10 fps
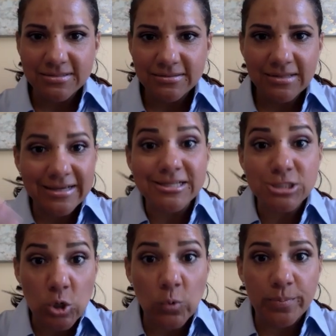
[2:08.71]
like it's
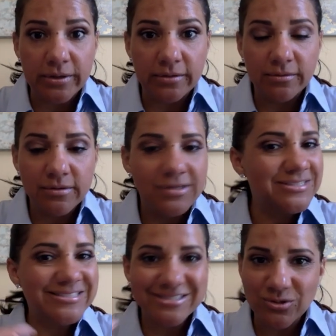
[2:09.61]
open. It's
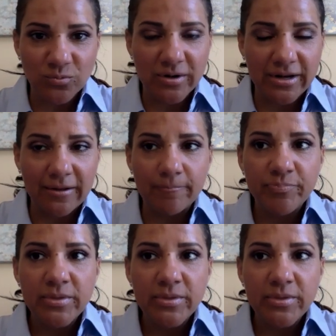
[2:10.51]
still running.